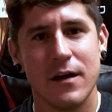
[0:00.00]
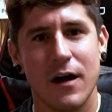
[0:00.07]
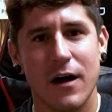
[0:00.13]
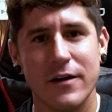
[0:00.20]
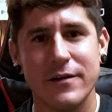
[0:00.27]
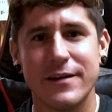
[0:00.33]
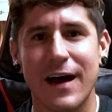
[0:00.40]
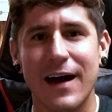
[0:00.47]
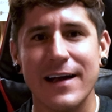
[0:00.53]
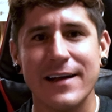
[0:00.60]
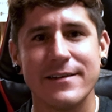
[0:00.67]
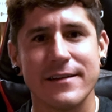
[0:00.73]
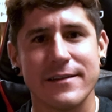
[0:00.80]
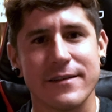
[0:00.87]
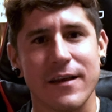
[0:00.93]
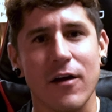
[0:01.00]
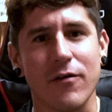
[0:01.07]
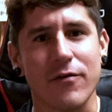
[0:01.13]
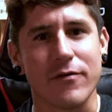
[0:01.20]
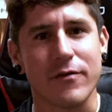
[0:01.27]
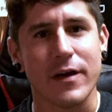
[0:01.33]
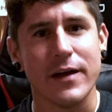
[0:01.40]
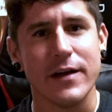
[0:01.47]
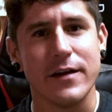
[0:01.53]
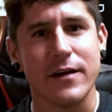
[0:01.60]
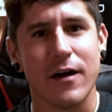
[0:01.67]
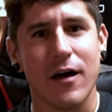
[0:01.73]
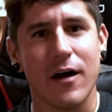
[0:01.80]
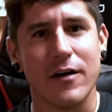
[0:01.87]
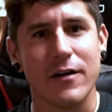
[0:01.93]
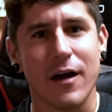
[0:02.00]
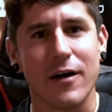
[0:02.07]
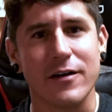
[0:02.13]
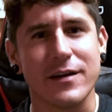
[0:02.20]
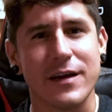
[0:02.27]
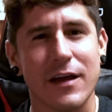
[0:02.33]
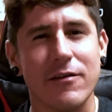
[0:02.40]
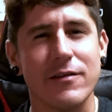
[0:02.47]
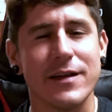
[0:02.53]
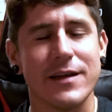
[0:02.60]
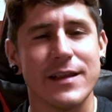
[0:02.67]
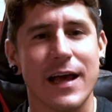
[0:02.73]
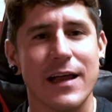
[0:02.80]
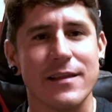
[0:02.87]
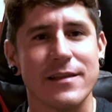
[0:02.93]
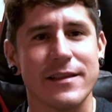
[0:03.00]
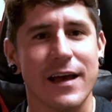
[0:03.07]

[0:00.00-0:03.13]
on dying to self, right? On killing that